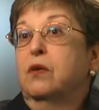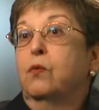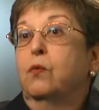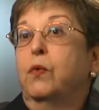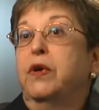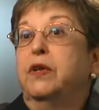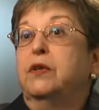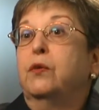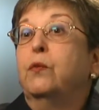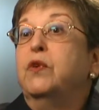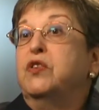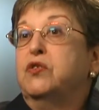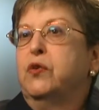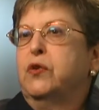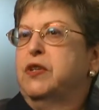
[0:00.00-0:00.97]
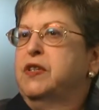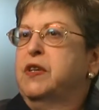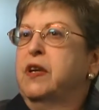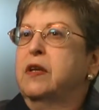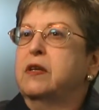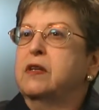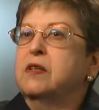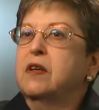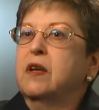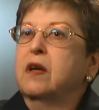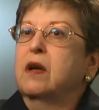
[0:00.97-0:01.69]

with resources,